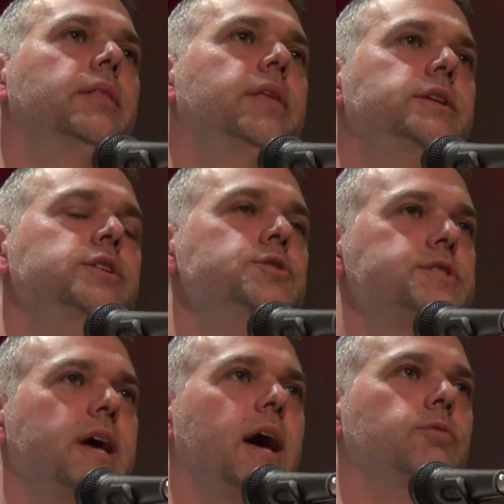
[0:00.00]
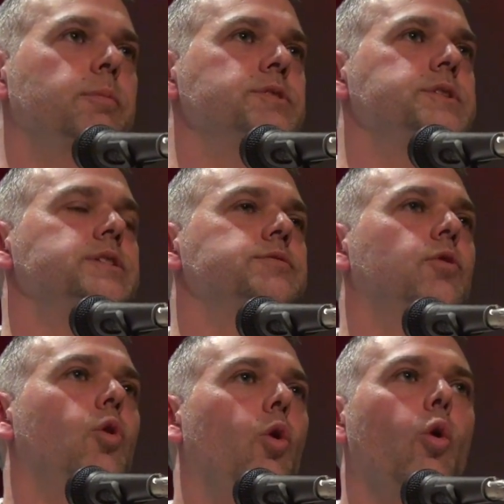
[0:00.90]
that Newstart represents
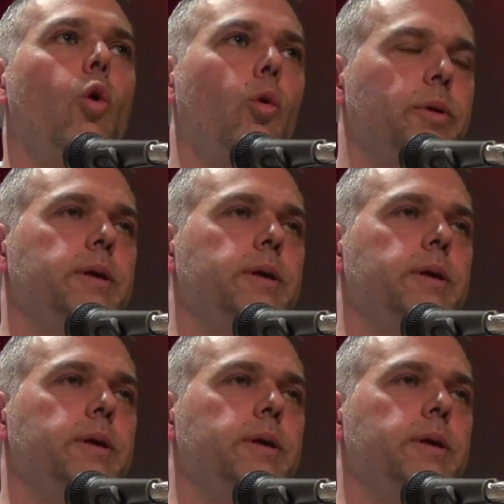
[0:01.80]
for all